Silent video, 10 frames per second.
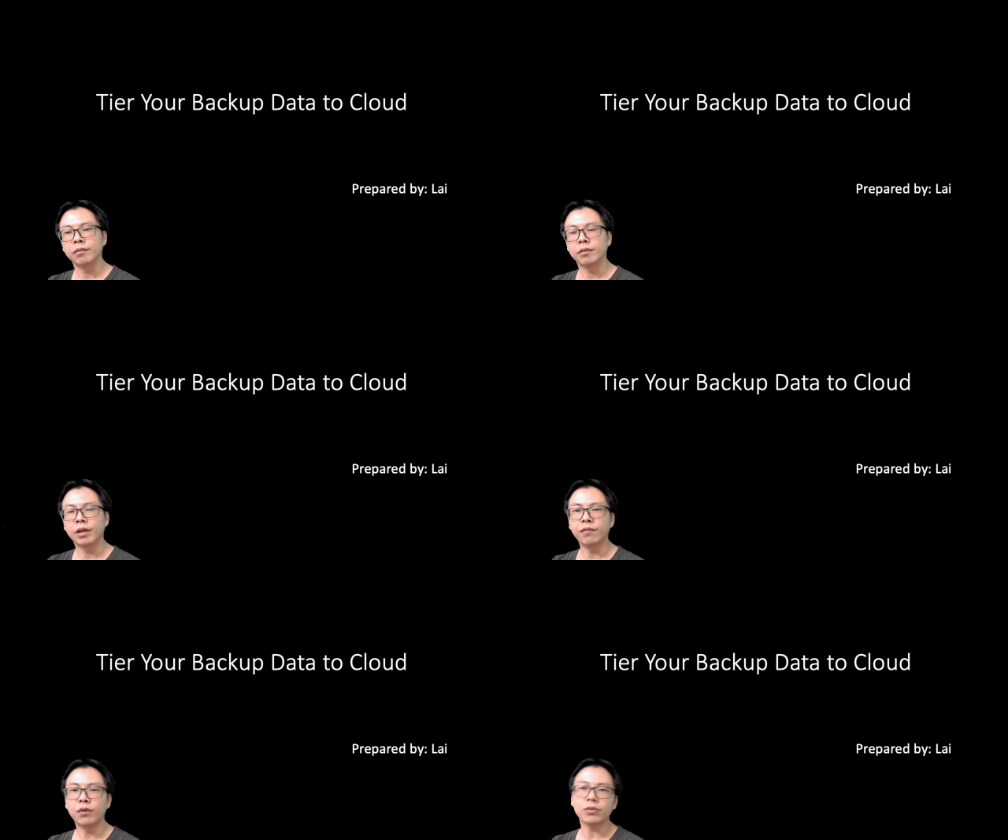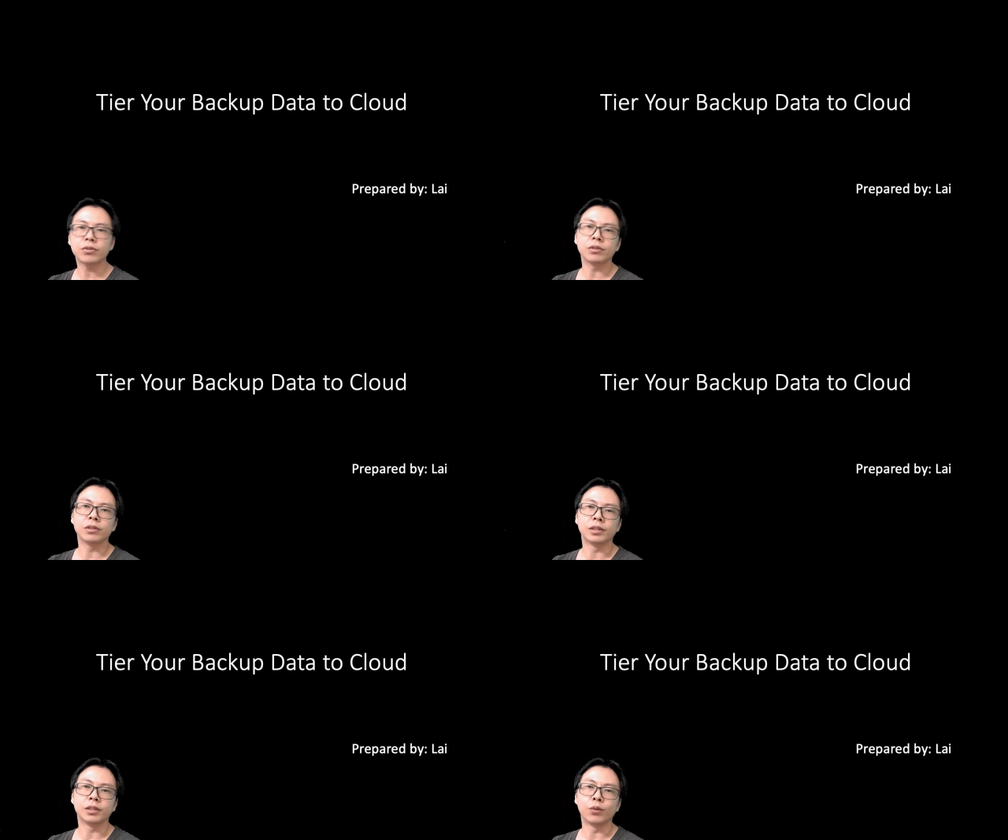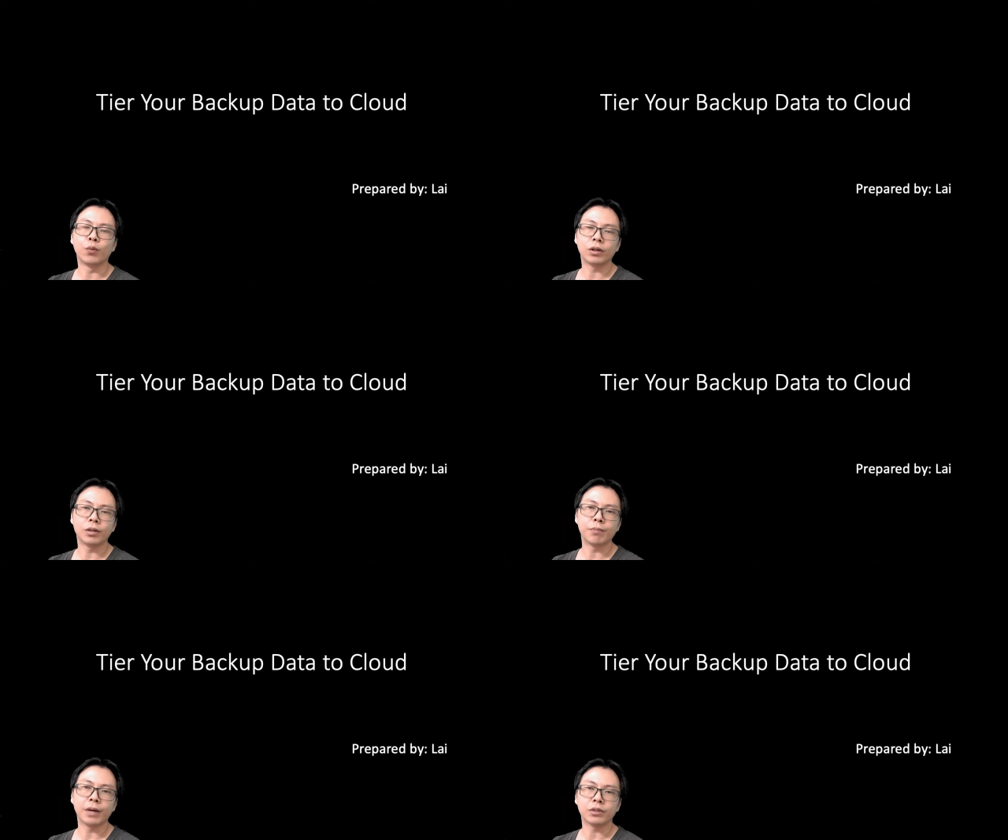Hi folks,
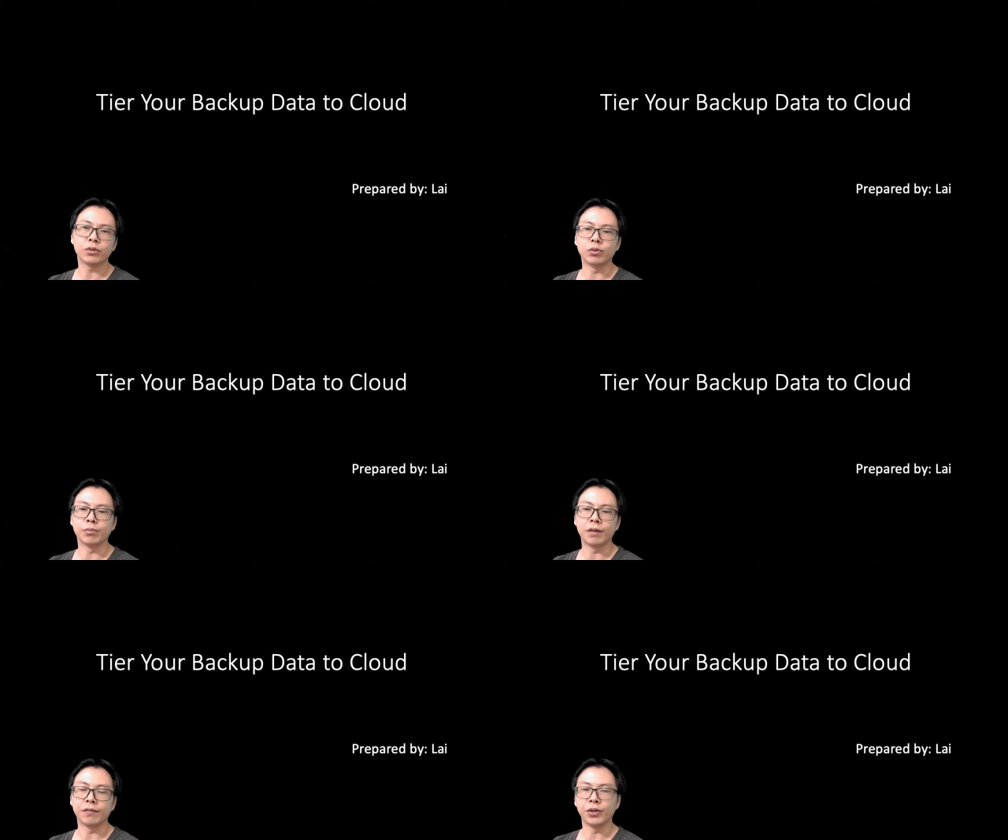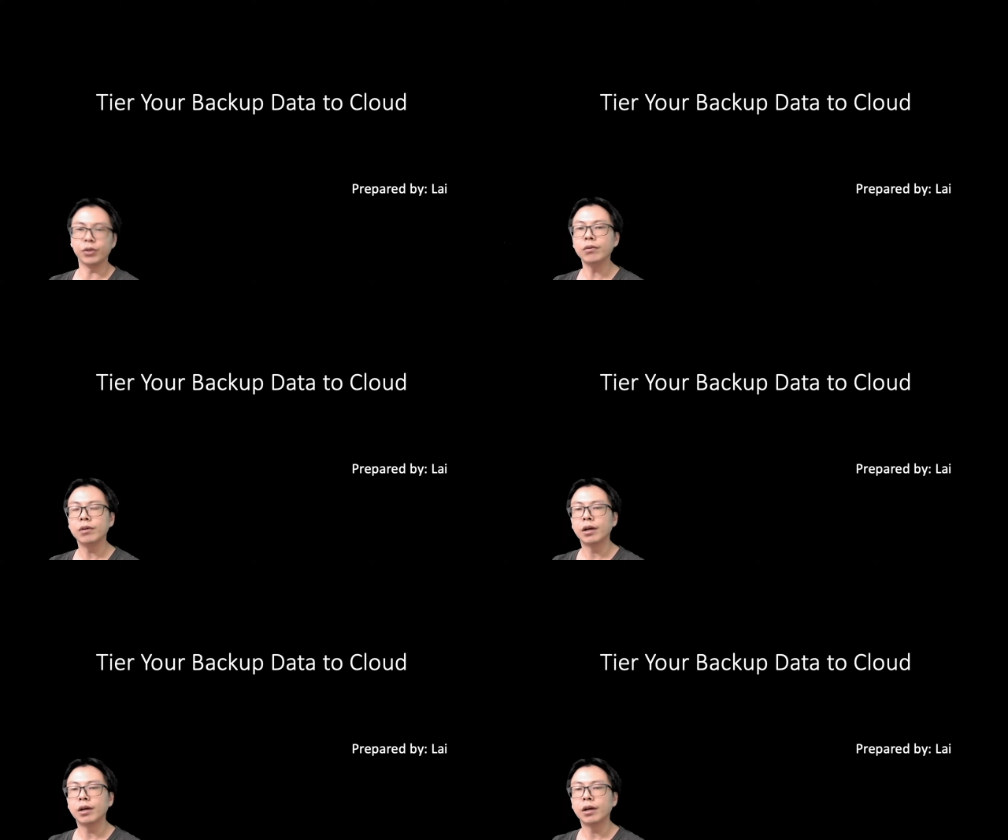welcome back to my video.